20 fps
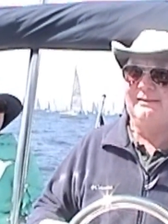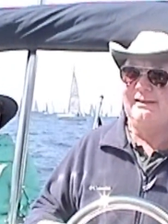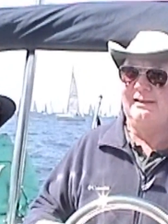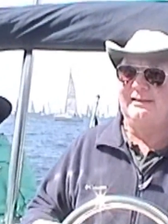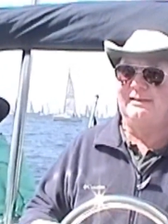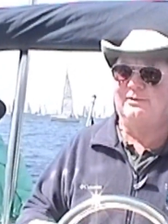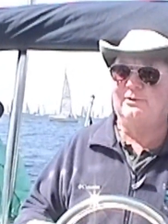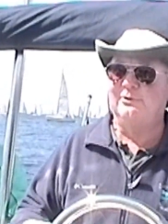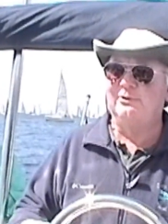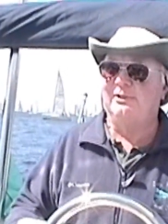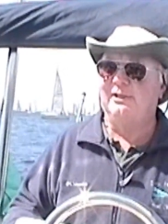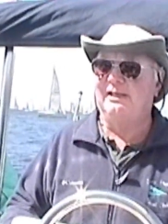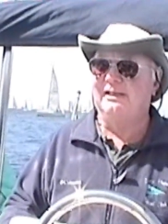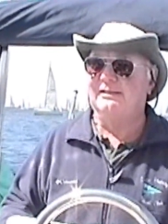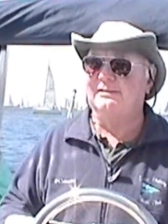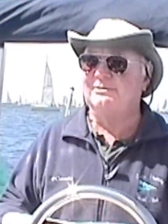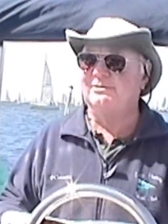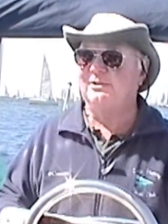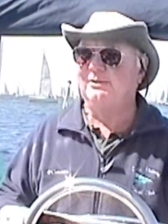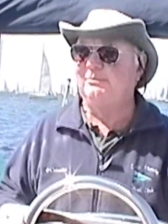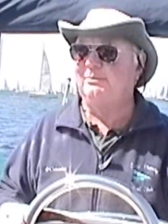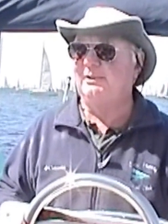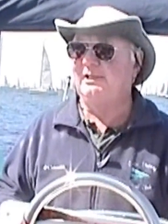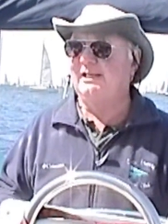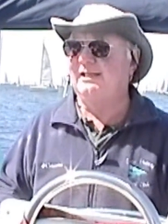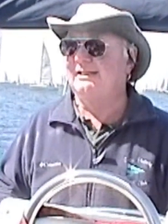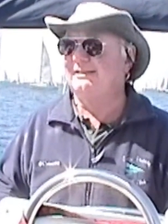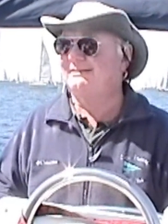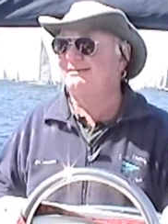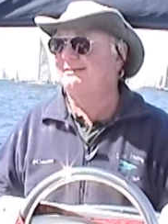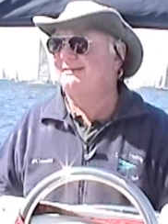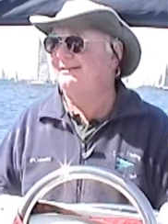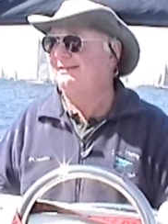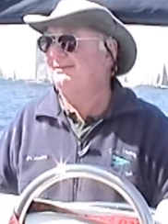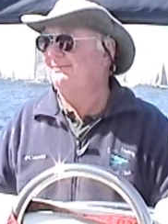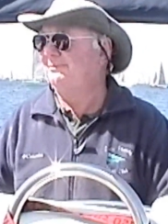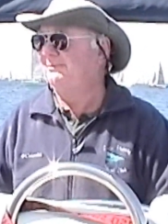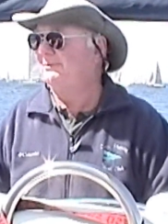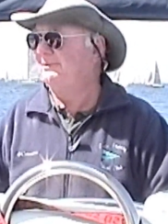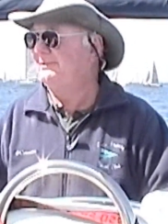nah I didn't get a GPS
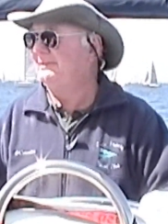time.